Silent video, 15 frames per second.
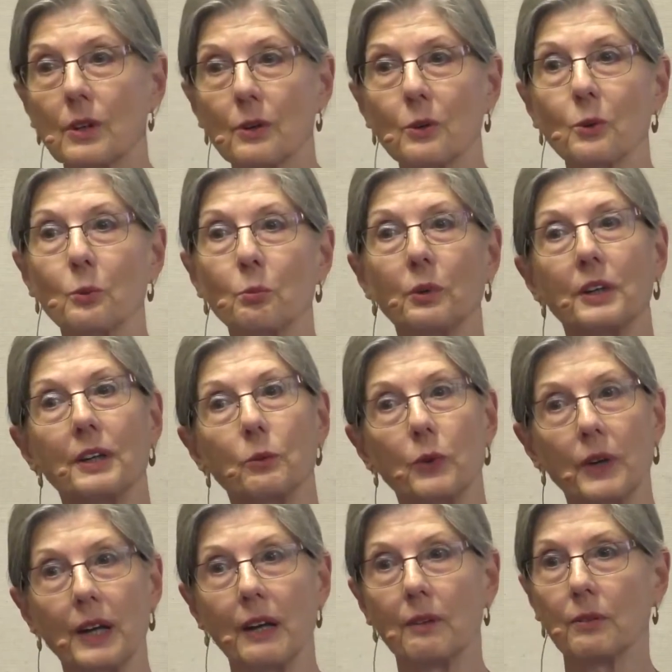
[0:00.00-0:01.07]
on. But
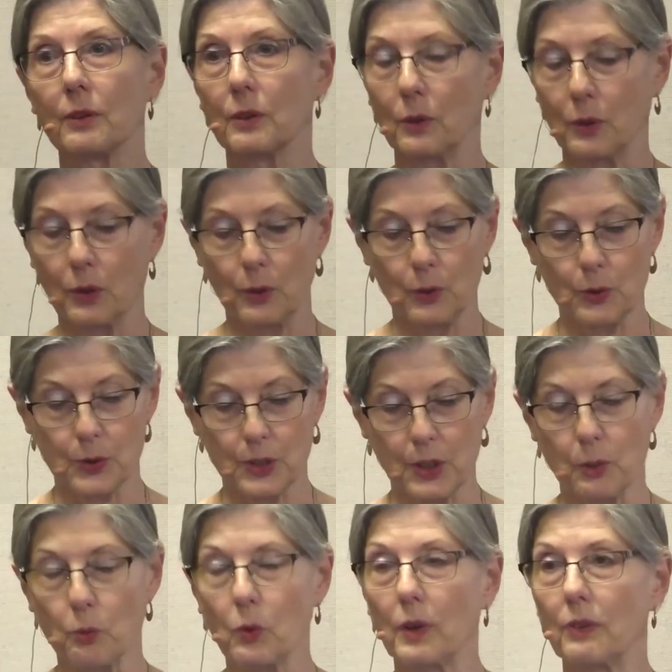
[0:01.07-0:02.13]
whenever you
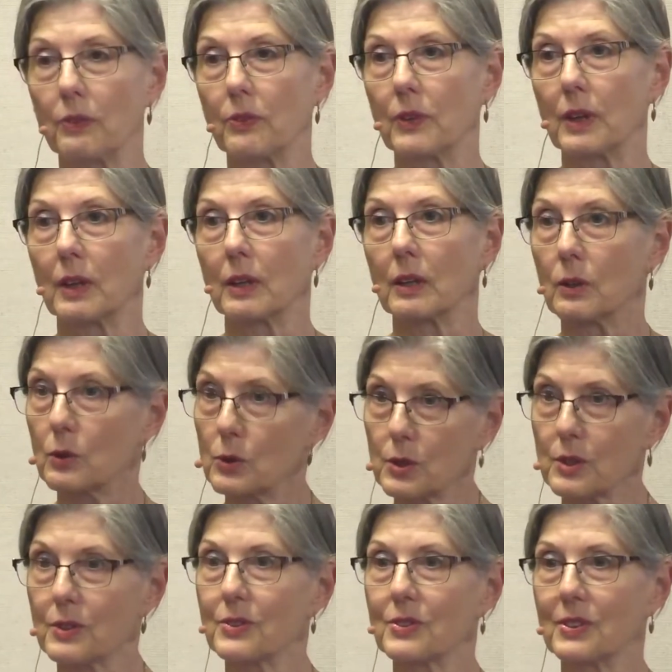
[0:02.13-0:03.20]
see one thing, you
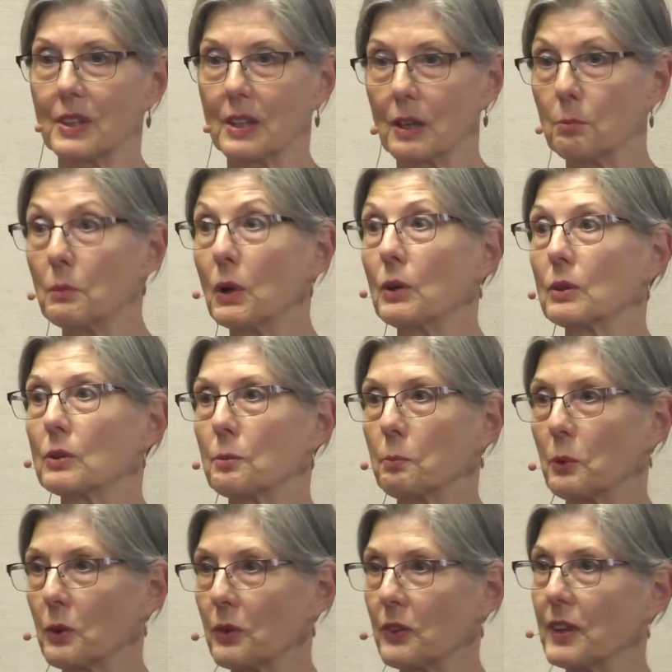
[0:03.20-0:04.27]
should see a
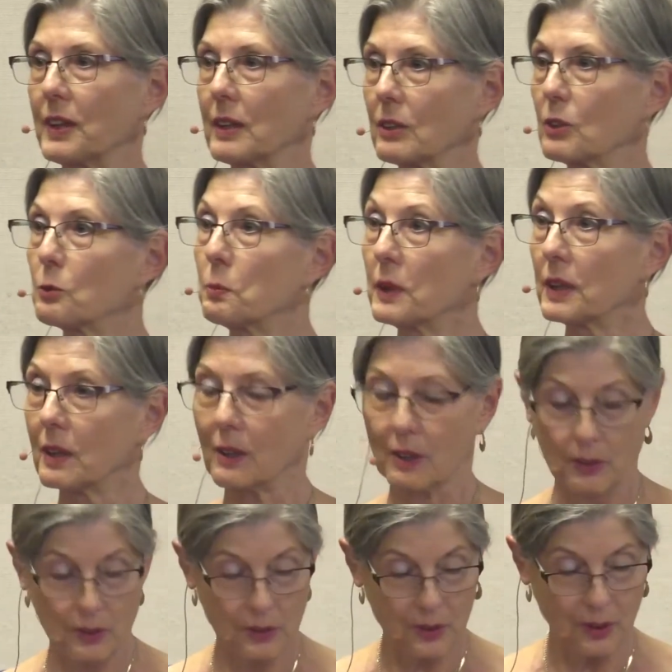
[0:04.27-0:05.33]
multiple things
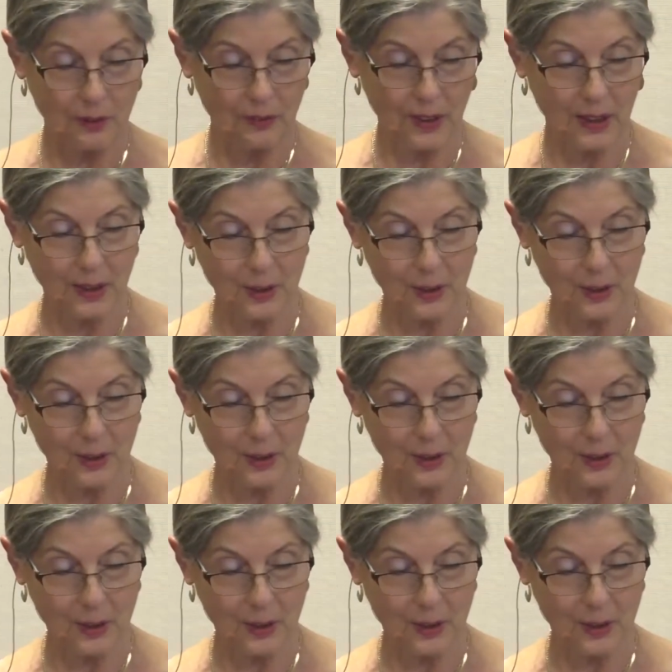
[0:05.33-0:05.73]
because of the